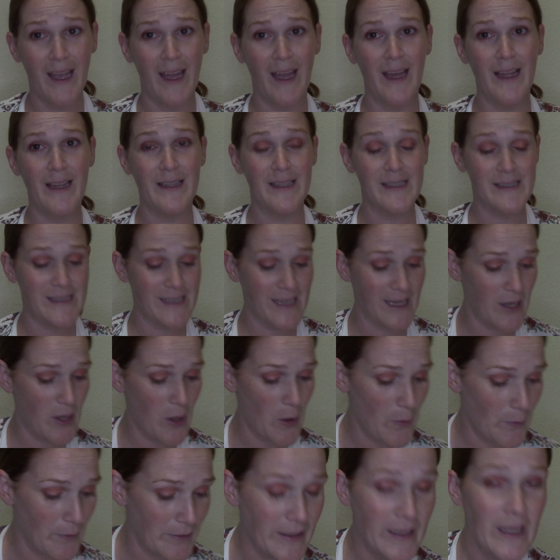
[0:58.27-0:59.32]
And let's get
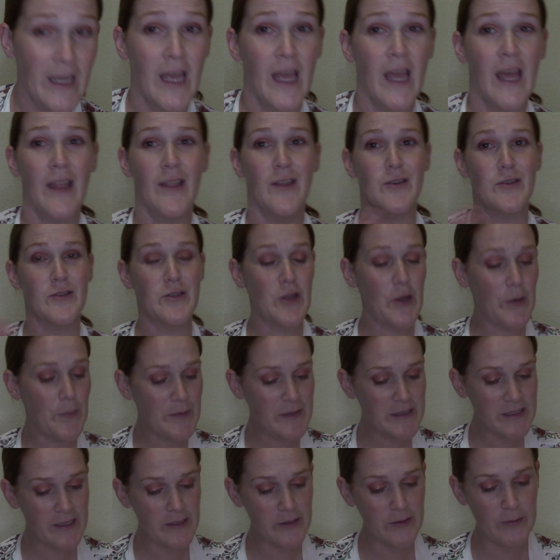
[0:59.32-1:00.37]
going. There's no
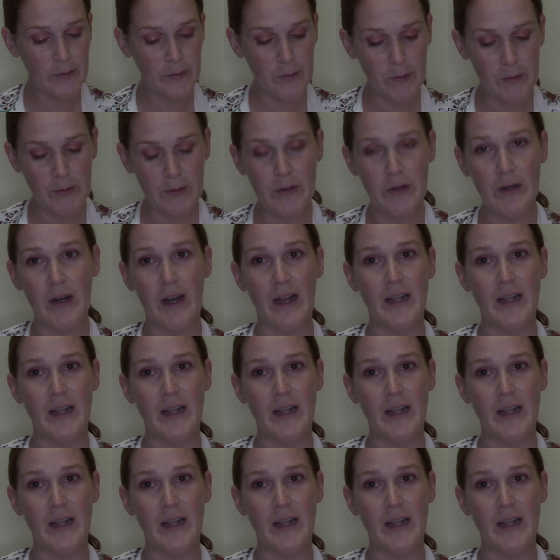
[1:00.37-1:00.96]
particular order.